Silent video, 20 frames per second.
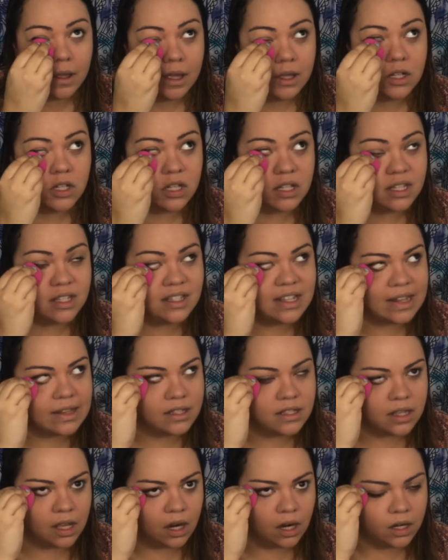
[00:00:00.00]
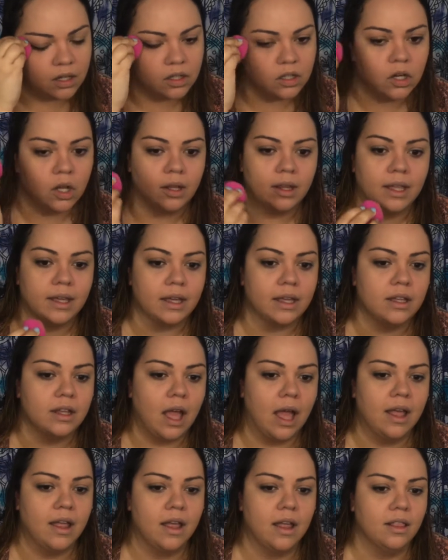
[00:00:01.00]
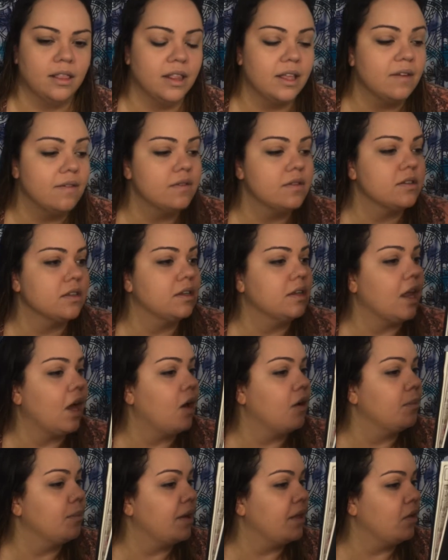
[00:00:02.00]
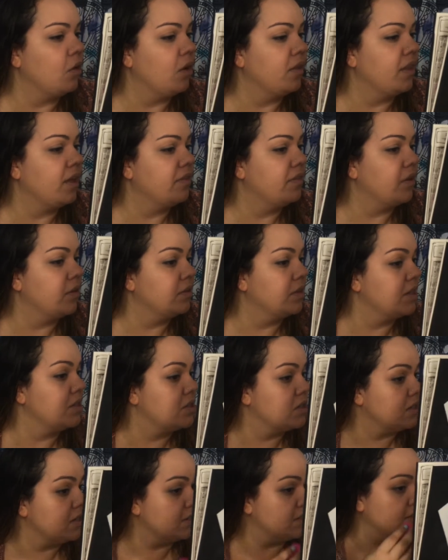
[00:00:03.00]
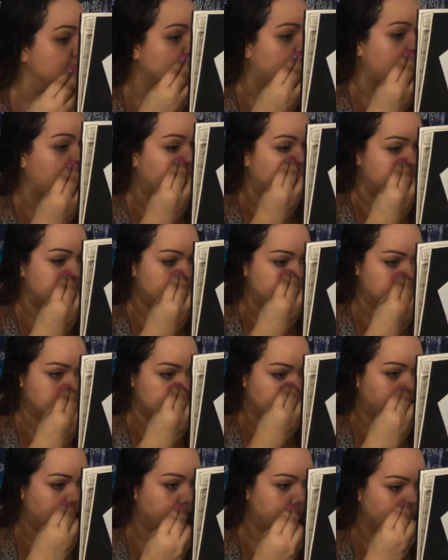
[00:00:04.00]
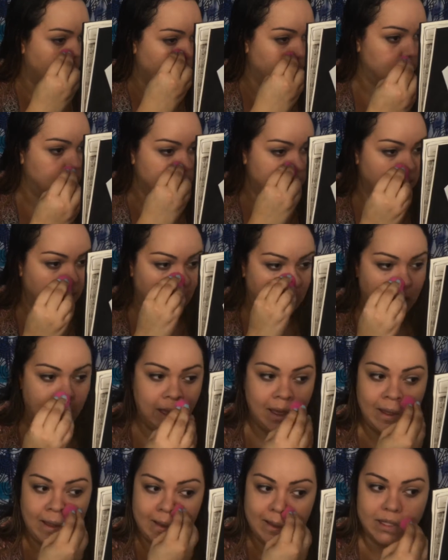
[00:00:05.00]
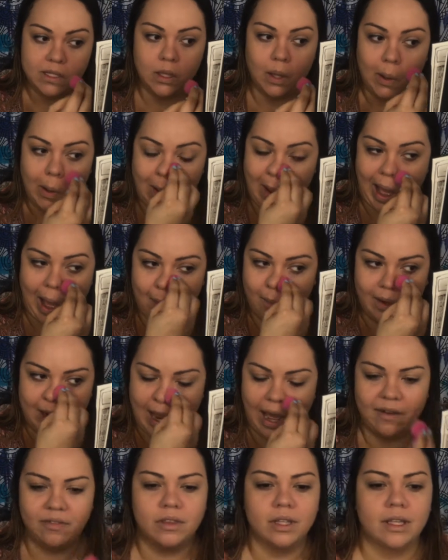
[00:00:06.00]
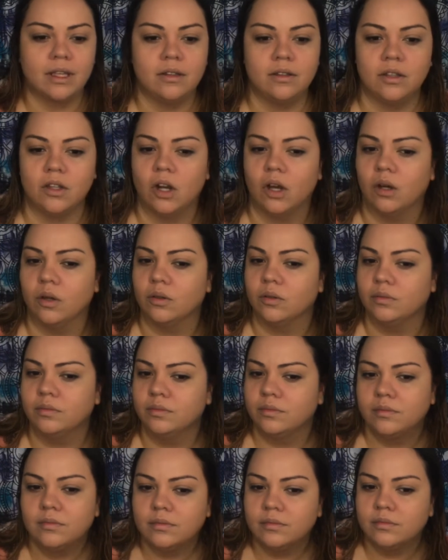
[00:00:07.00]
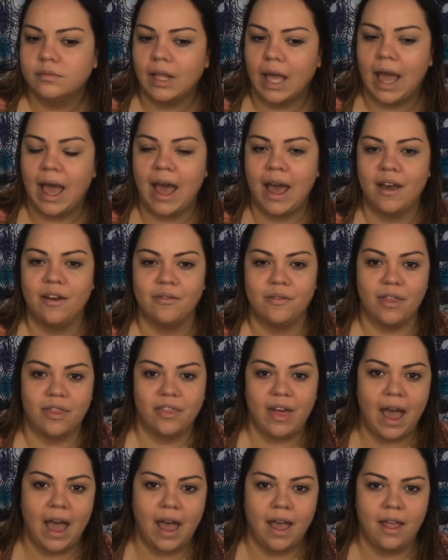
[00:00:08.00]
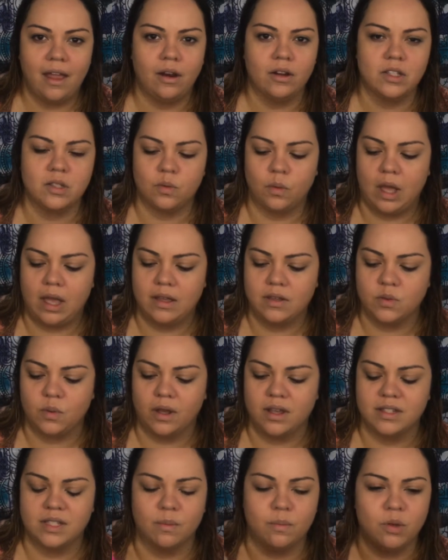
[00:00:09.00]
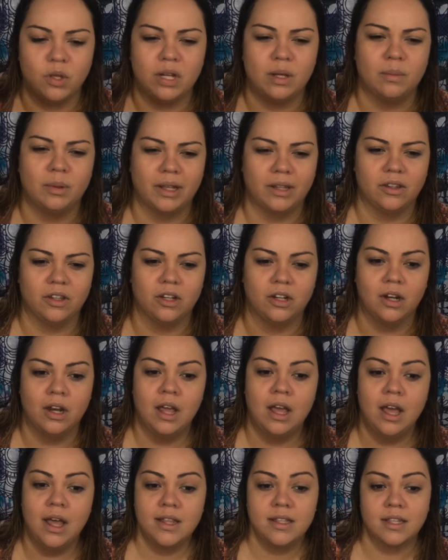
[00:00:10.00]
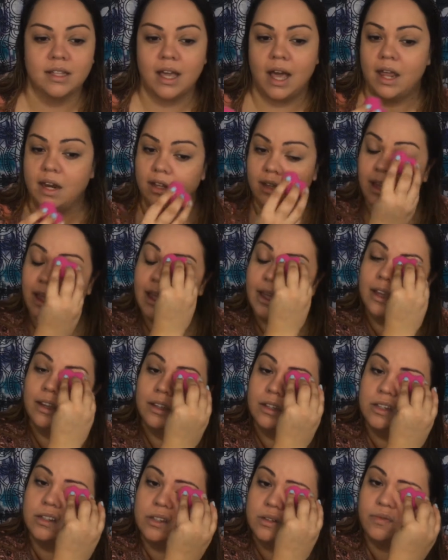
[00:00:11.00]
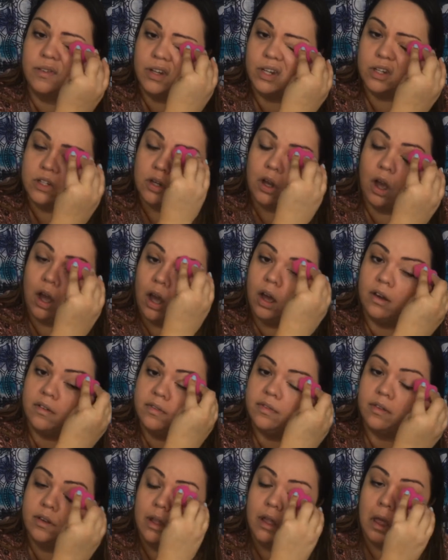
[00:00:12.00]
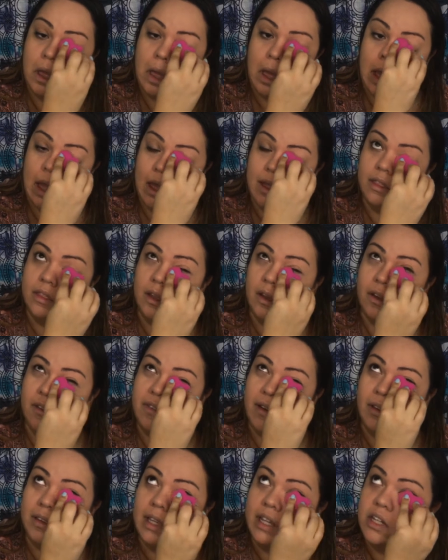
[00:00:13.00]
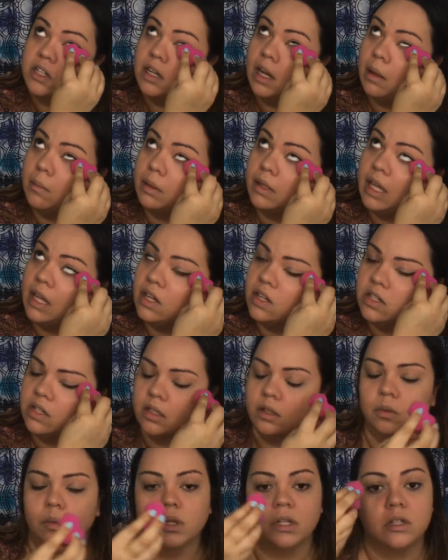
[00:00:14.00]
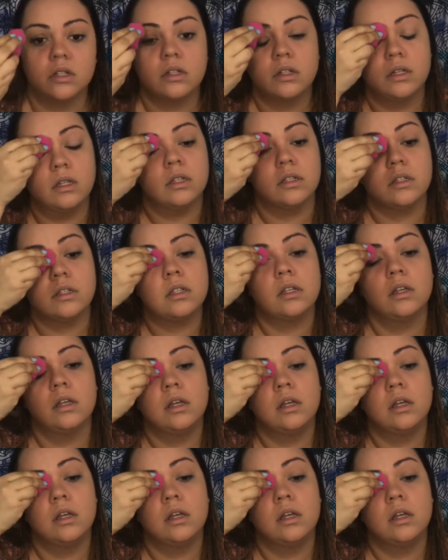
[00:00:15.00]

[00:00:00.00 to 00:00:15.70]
It just sits there, you know, like it lives. Now all that foundation is in the crevices of my nose. So I would have to, you know, have that, and as well as a beauty blender to kind of like just finish off the foundation application, which is